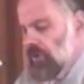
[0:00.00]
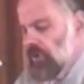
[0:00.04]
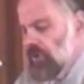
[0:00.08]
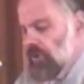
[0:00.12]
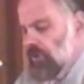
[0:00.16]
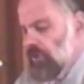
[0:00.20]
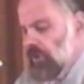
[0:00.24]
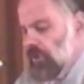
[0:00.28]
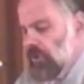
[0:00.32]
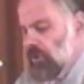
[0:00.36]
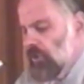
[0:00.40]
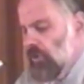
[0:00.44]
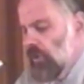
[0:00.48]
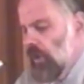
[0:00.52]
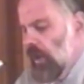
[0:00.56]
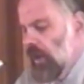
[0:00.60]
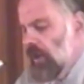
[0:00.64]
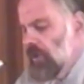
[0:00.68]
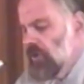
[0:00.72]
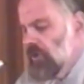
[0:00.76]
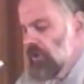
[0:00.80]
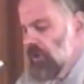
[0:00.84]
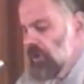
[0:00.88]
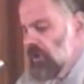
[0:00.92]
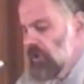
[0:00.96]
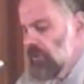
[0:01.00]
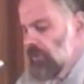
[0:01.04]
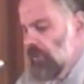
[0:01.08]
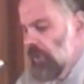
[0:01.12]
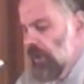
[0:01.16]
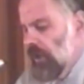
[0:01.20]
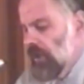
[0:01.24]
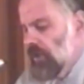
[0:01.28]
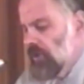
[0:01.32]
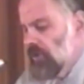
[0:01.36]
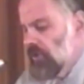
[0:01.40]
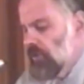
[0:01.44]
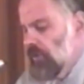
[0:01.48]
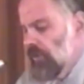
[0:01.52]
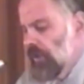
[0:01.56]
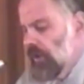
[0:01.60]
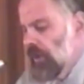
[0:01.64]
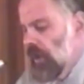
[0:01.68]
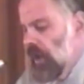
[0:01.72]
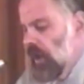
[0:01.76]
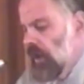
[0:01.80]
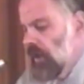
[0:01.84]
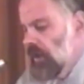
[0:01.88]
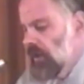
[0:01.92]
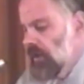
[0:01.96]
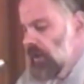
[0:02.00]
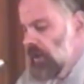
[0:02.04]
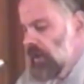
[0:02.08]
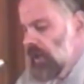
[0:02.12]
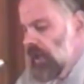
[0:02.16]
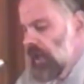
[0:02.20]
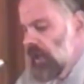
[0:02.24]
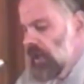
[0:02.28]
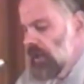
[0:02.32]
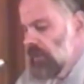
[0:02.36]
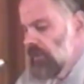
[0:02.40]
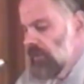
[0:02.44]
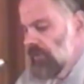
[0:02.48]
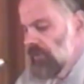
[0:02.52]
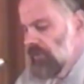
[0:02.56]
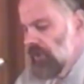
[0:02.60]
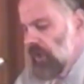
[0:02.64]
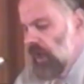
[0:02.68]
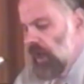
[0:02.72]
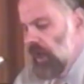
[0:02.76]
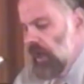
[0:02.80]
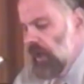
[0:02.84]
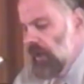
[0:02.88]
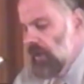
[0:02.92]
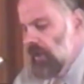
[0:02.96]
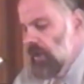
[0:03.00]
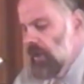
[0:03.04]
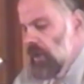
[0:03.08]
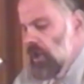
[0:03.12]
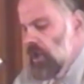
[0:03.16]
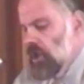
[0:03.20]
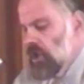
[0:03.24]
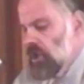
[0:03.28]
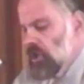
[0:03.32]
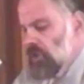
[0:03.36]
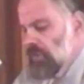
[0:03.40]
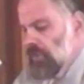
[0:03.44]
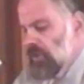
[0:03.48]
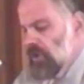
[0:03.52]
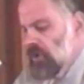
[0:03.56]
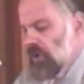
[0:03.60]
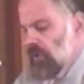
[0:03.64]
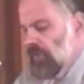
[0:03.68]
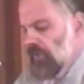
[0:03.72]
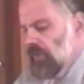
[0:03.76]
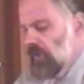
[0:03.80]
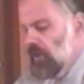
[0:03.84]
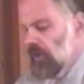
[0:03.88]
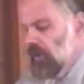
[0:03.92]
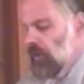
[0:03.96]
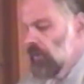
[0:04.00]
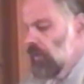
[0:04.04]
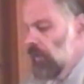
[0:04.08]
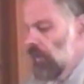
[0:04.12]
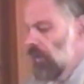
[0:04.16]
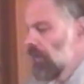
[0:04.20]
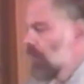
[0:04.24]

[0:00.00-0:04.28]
which Christ expressed regarding the kingdom of God, specifically where it